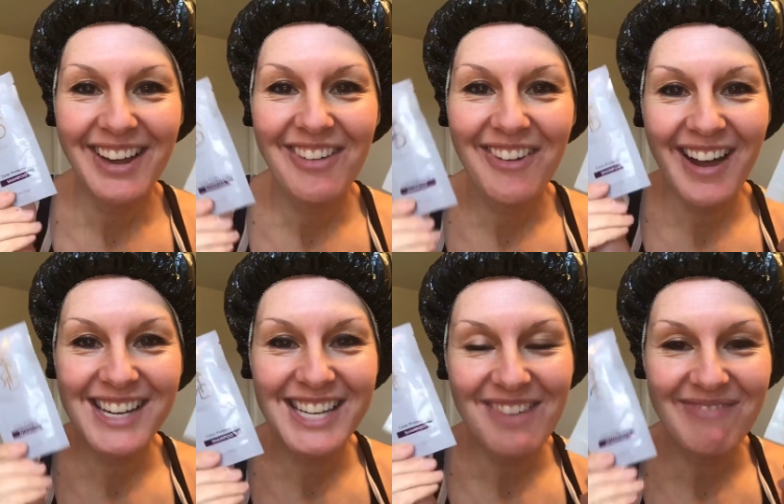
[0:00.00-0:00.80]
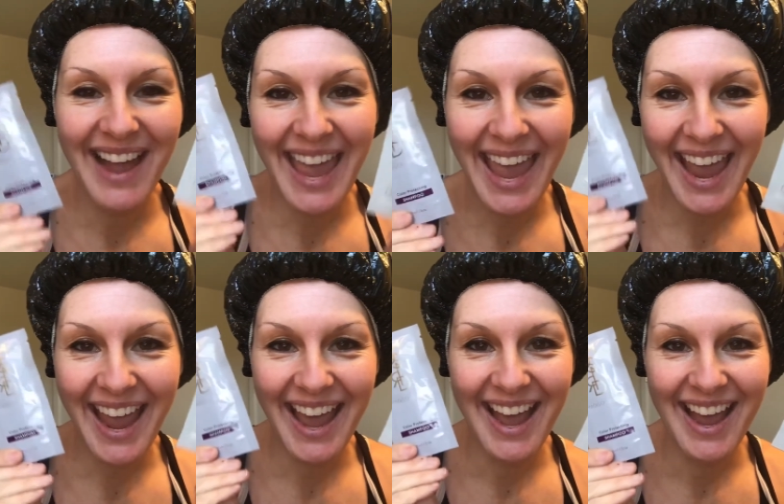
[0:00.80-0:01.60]
to go wash my
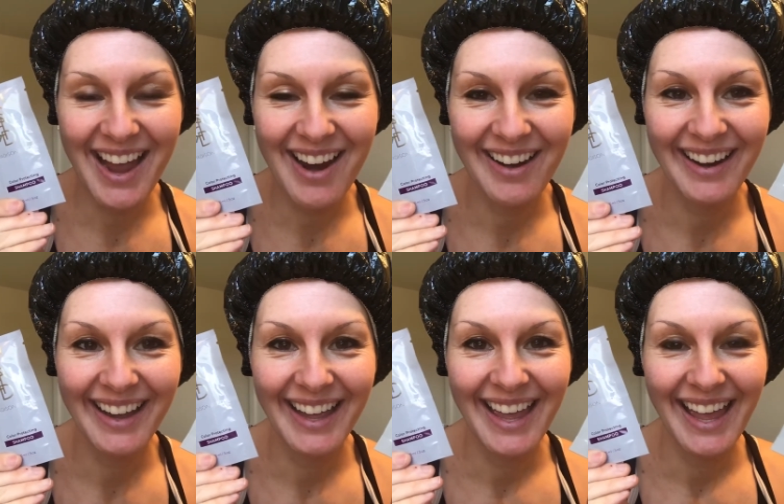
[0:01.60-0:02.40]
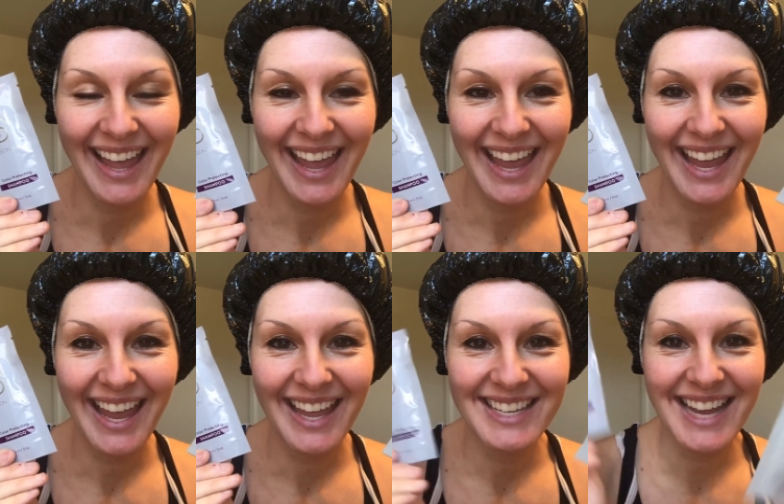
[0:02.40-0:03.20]
hair
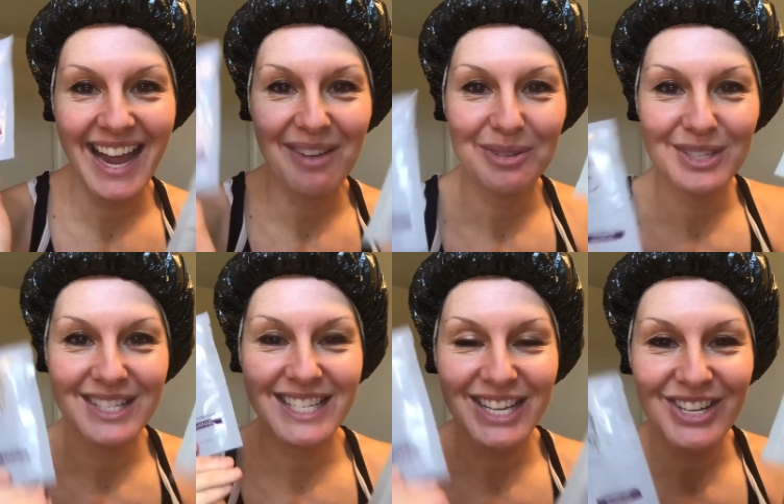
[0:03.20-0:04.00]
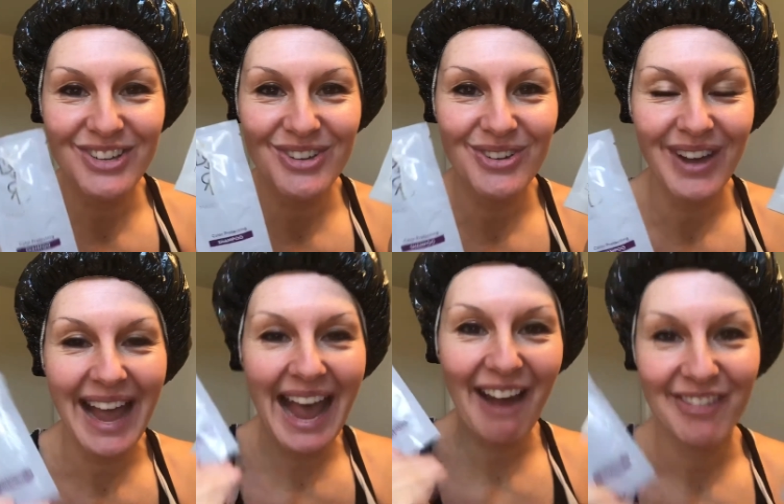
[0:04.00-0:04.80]
and I will see you
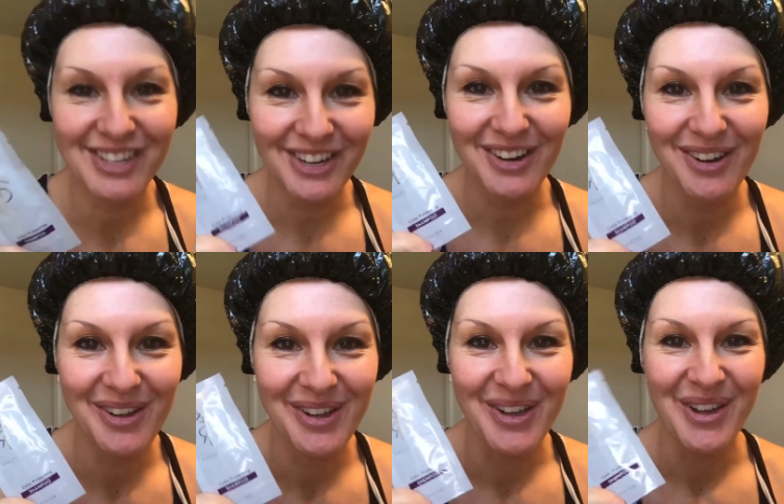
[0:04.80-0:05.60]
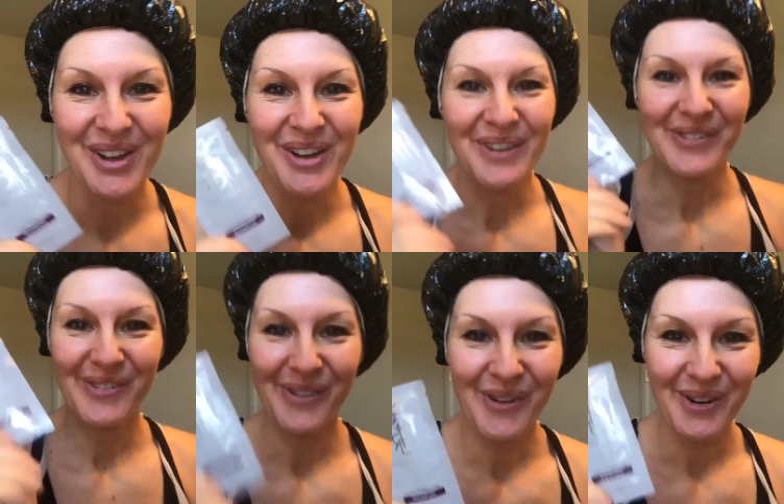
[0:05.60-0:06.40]
after
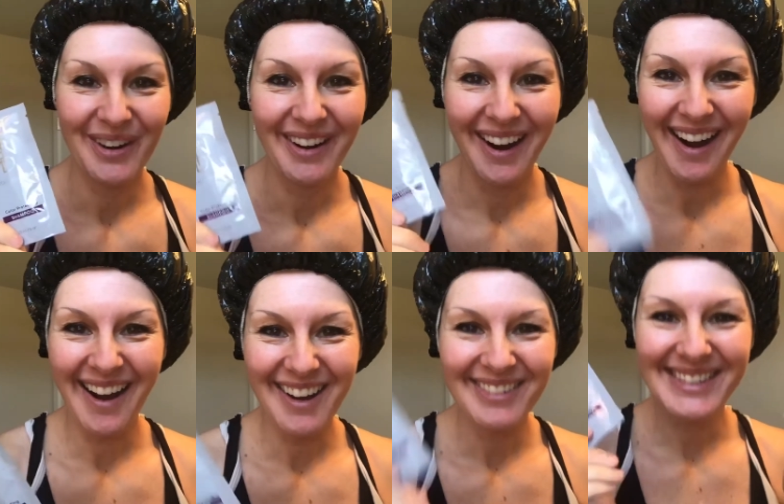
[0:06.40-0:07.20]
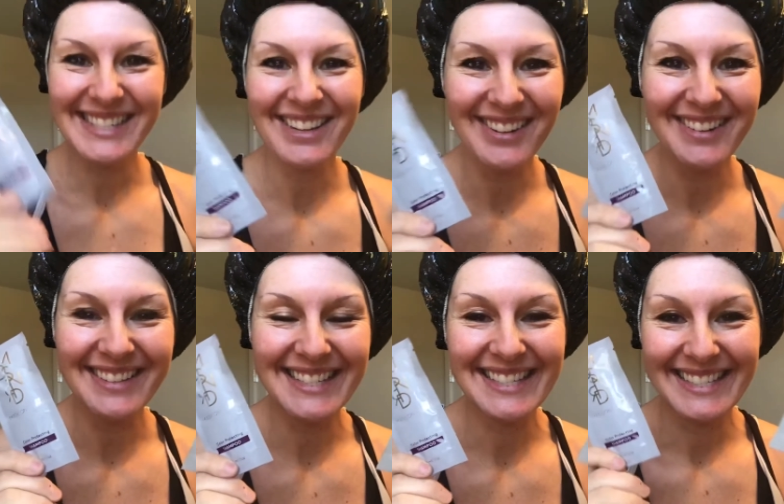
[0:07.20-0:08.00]
for our results.
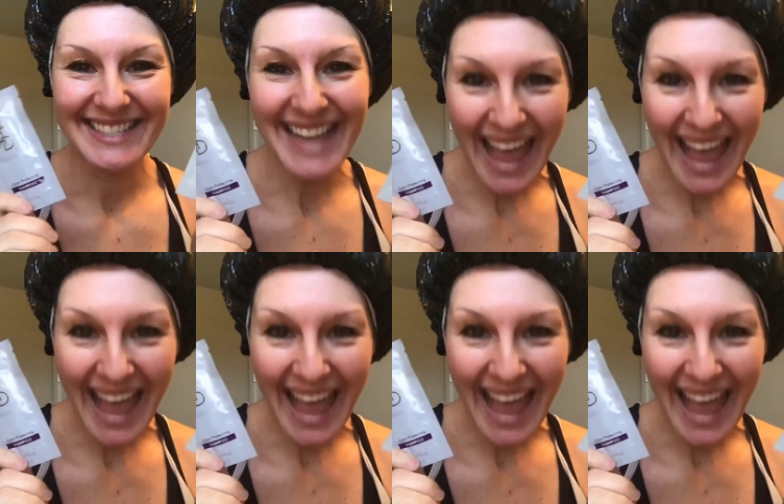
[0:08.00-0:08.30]
Yay!